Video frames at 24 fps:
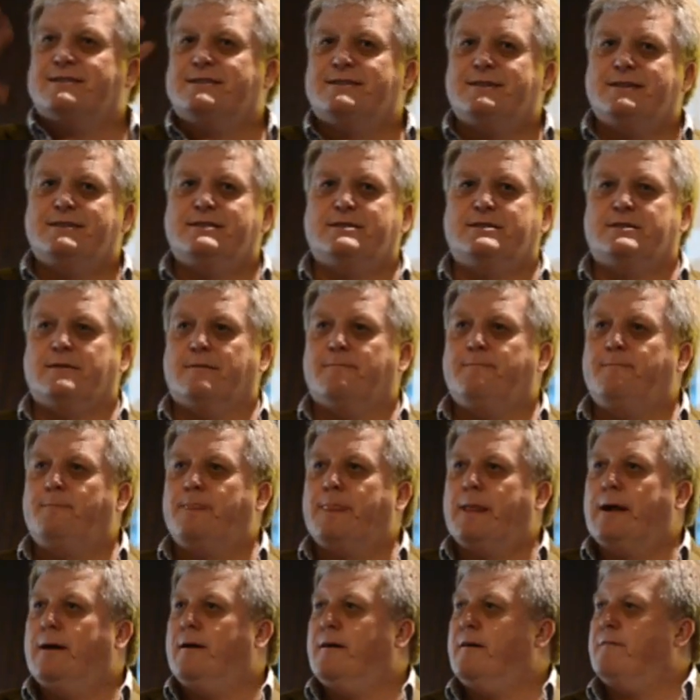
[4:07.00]
system
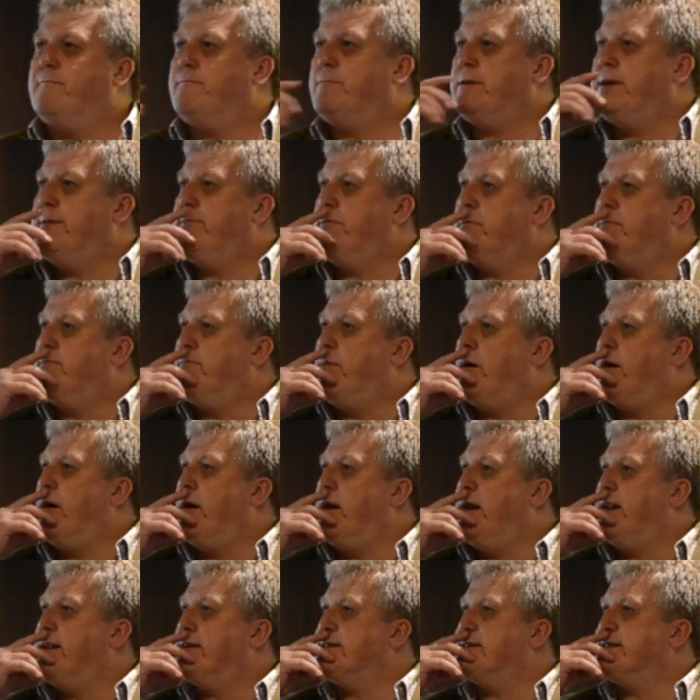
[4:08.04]
of people
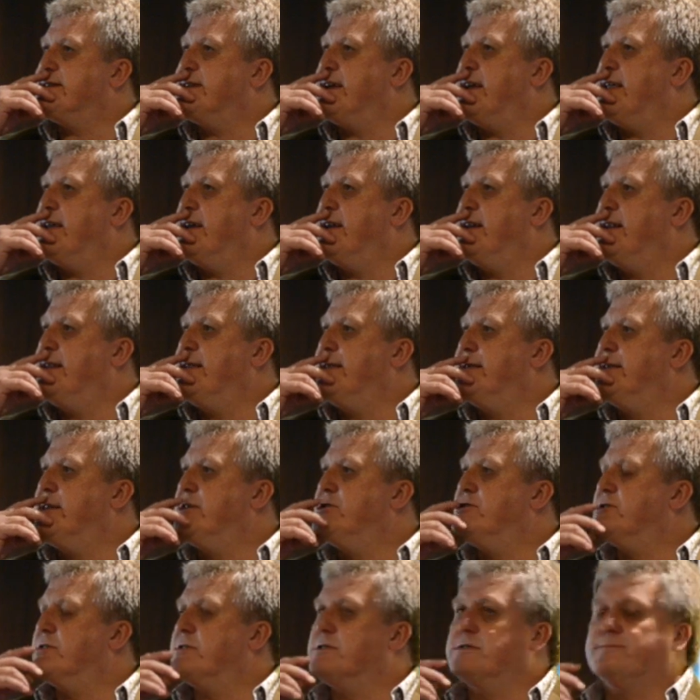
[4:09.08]
buying and selling in
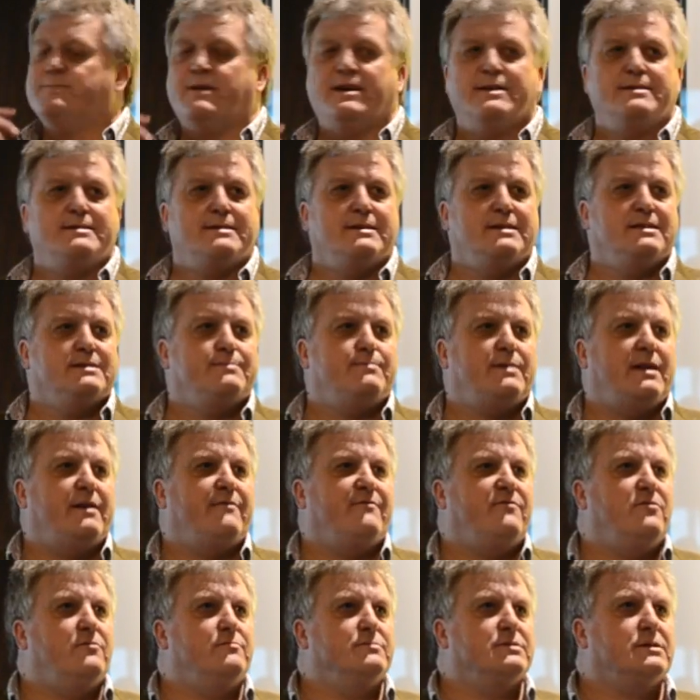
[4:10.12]
digital spaces,
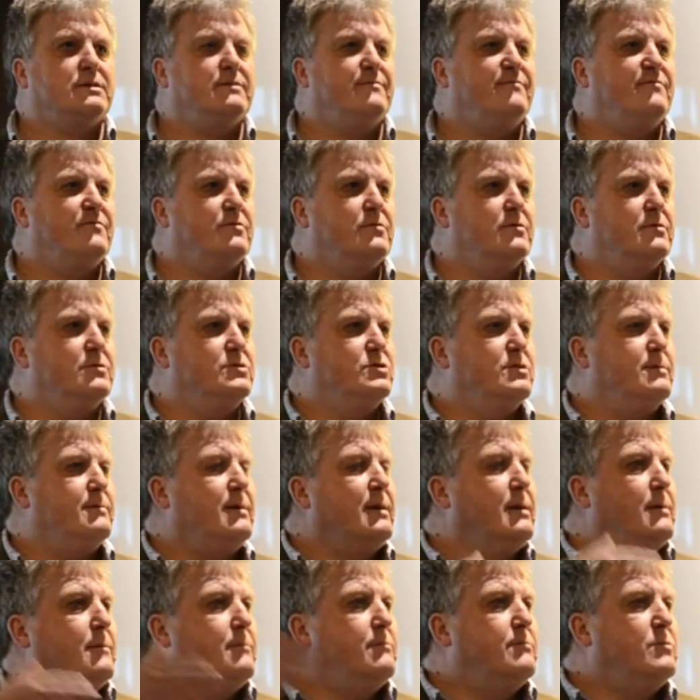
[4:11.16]
platforms are converging,
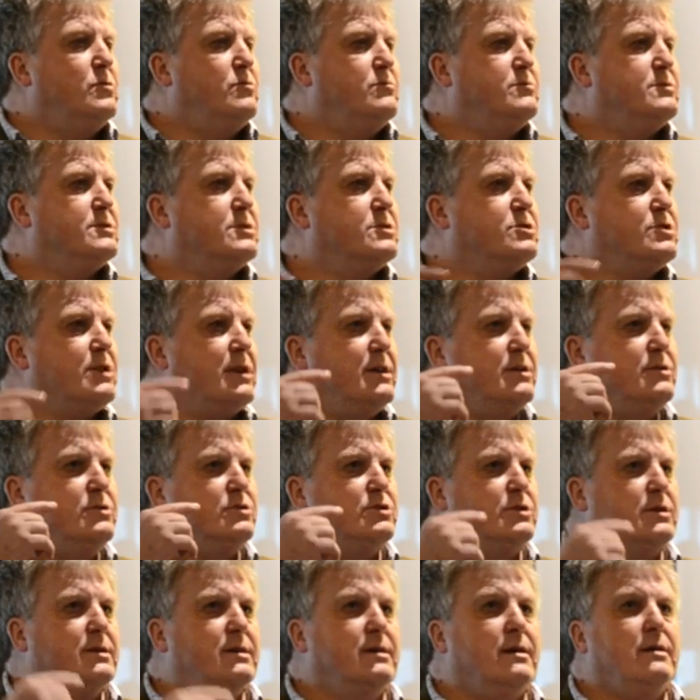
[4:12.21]
moods are
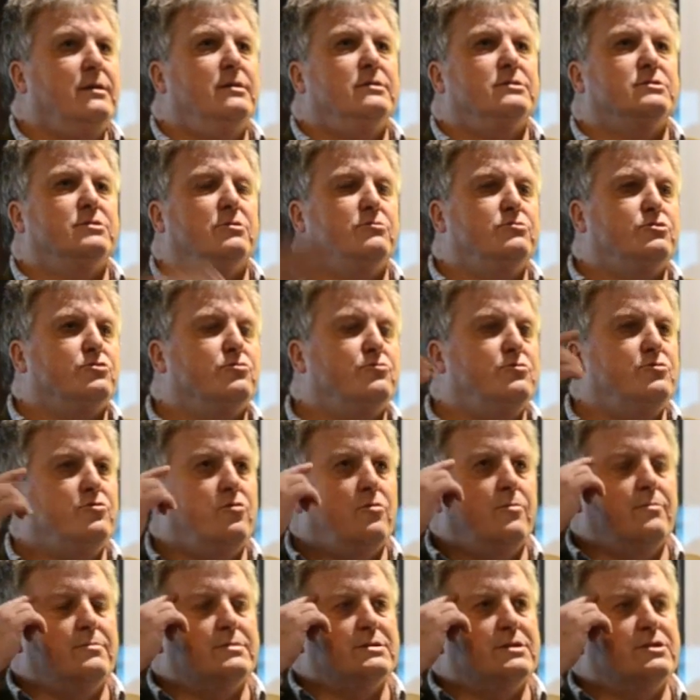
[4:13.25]
changing, social
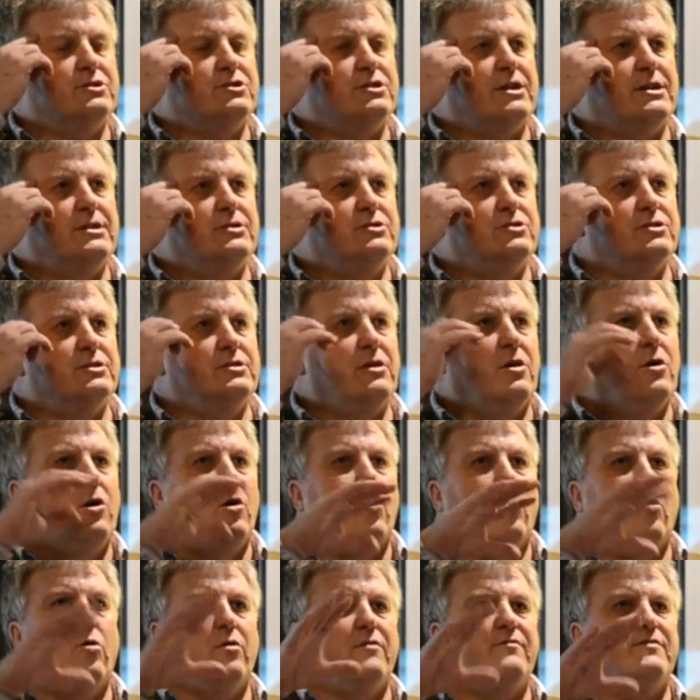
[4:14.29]
norms are changing,
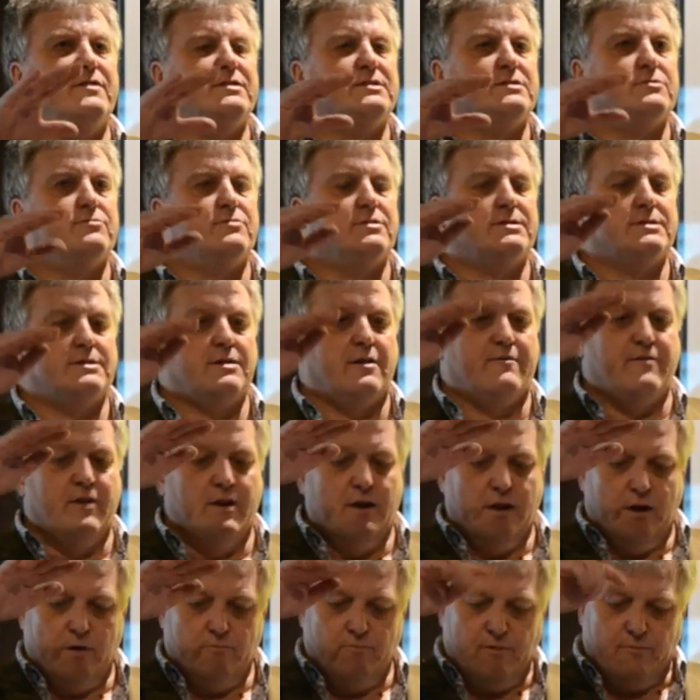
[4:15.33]
all of this sort of stuff.
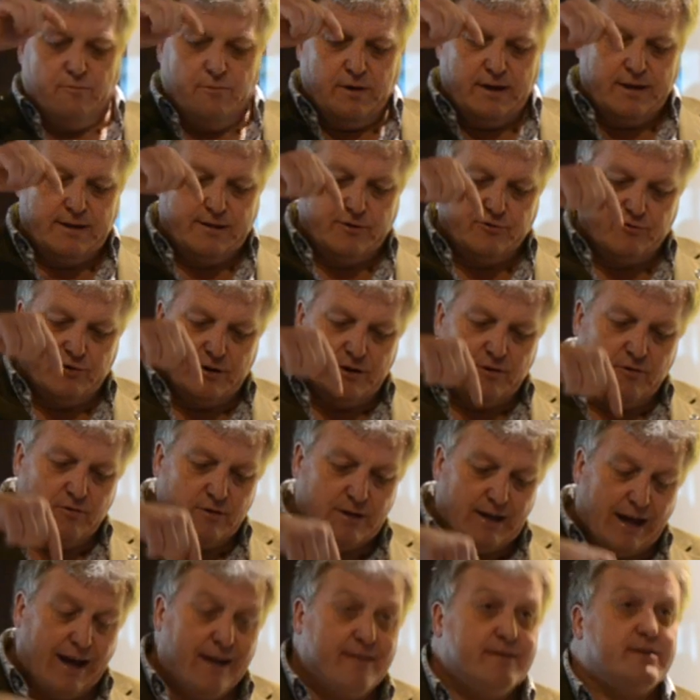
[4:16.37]
And when we drill
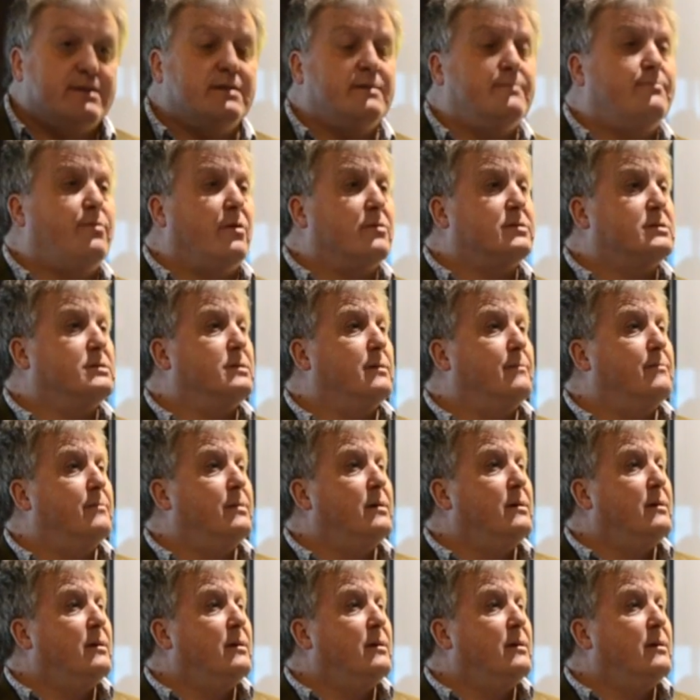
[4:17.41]
down to the bottom,